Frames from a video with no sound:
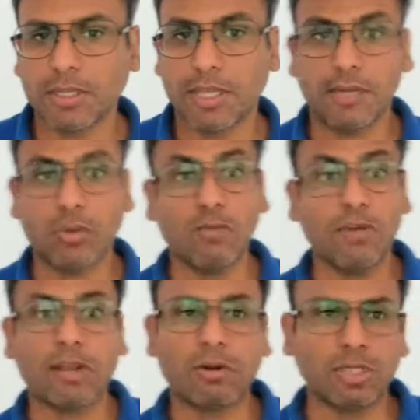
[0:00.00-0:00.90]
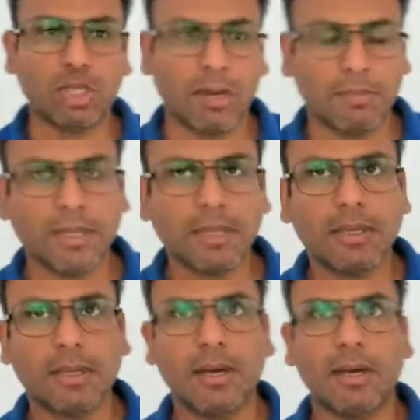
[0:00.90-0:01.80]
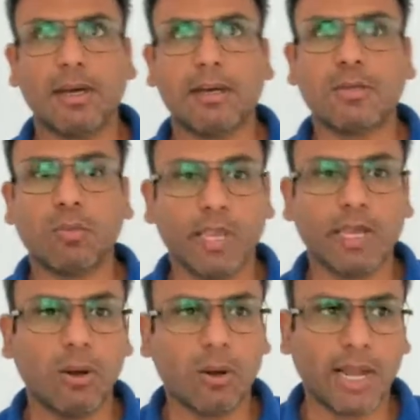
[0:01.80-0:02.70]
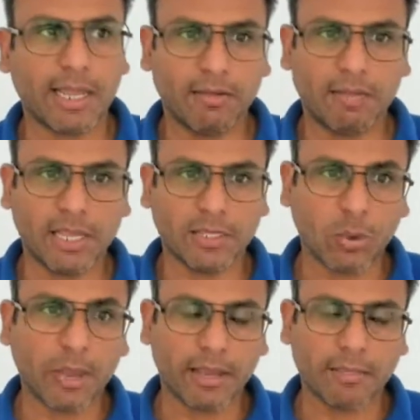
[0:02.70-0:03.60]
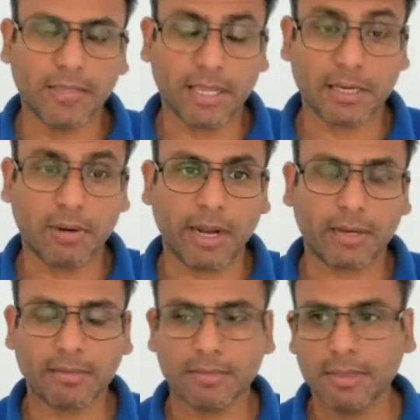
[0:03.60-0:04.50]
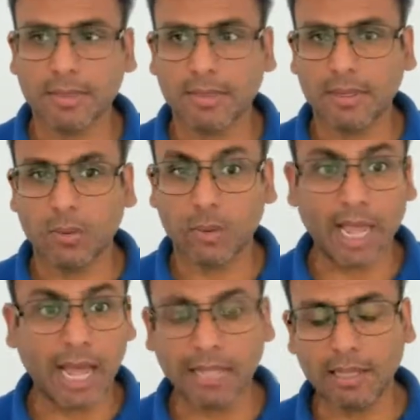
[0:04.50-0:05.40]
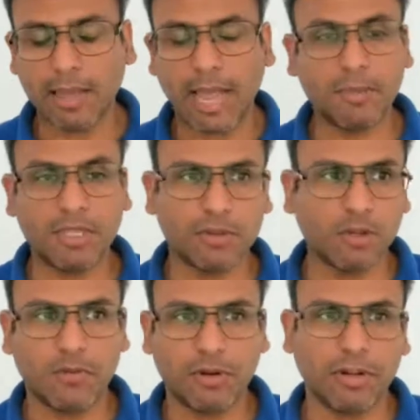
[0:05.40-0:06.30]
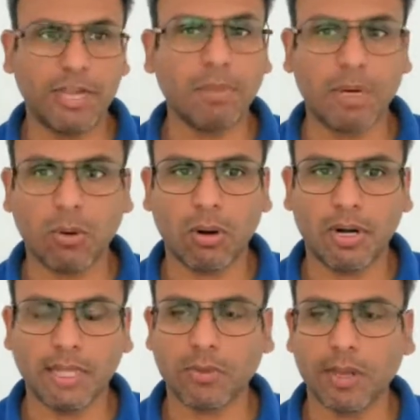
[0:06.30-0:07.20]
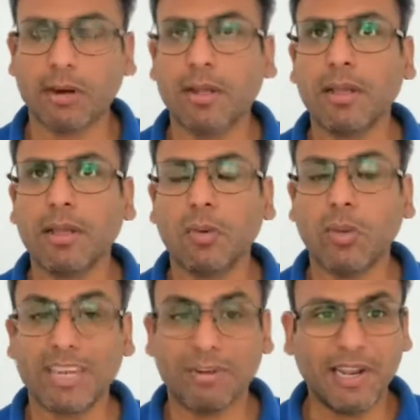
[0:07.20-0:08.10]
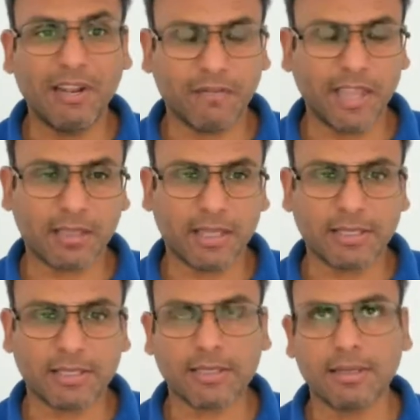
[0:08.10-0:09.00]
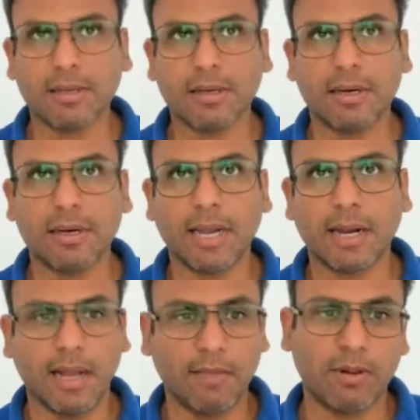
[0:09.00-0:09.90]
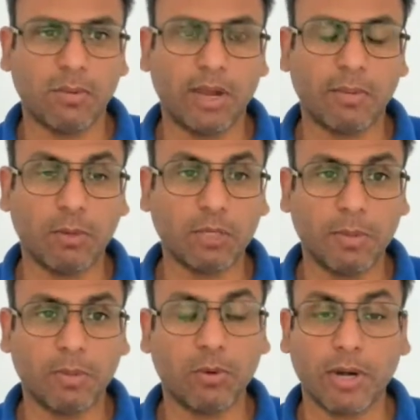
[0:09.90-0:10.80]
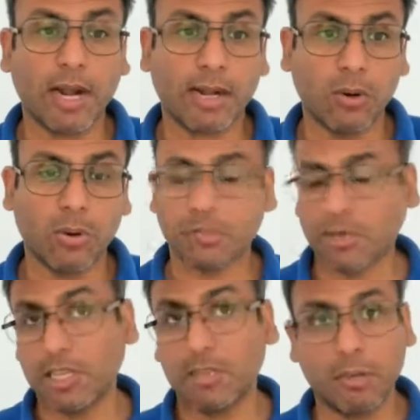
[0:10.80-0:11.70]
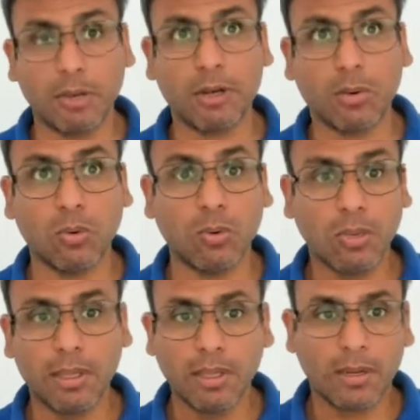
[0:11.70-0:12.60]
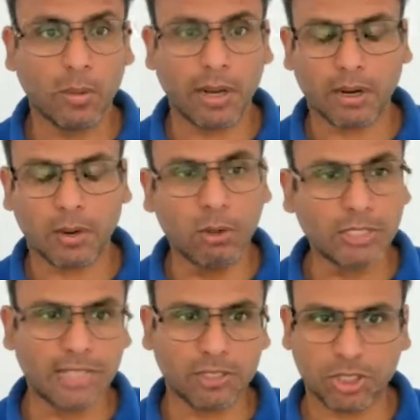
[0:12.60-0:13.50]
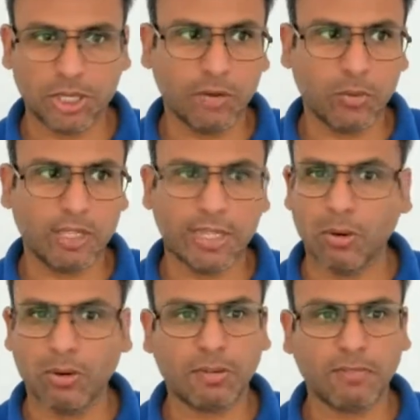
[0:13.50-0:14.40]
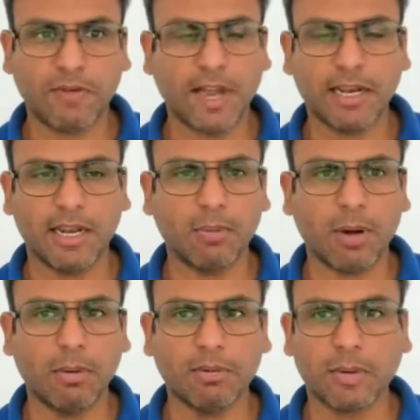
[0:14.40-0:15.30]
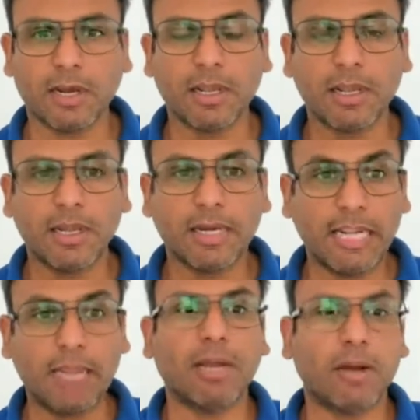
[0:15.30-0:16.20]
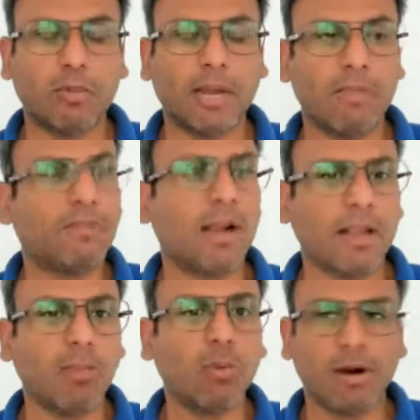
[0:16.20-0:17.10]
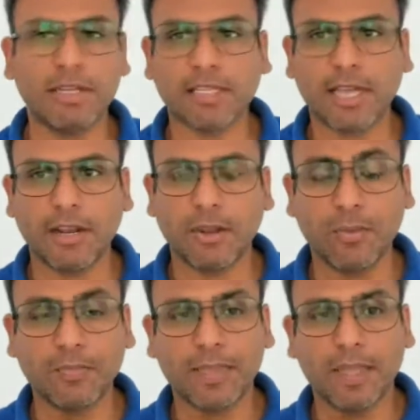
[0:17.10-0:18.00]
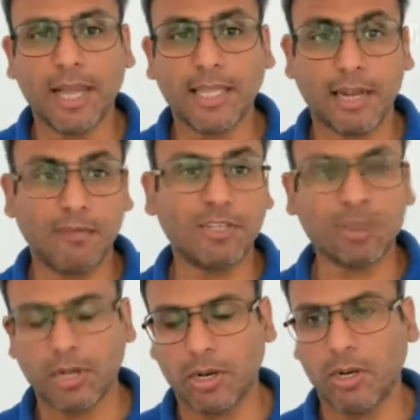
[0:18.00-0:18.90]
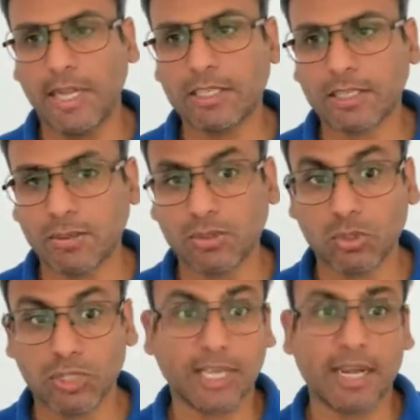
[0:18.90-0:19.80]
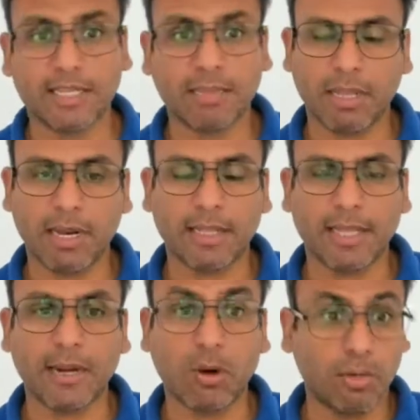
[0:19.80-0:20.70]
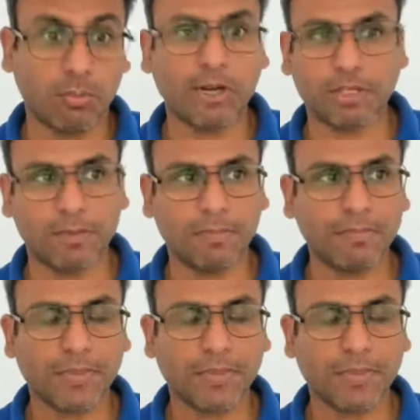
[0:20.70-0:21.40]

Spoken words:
they do a very good job to make it look like everything is okay. That's correct. We have this beautiful inbuilt qualities where we can really fake things at a level where most people would not know, especially the people who we are closely associated with. They don't find any problems, but deep down you might be fighting a war inside you, and that eventually leads to suicide and something like that, or depression.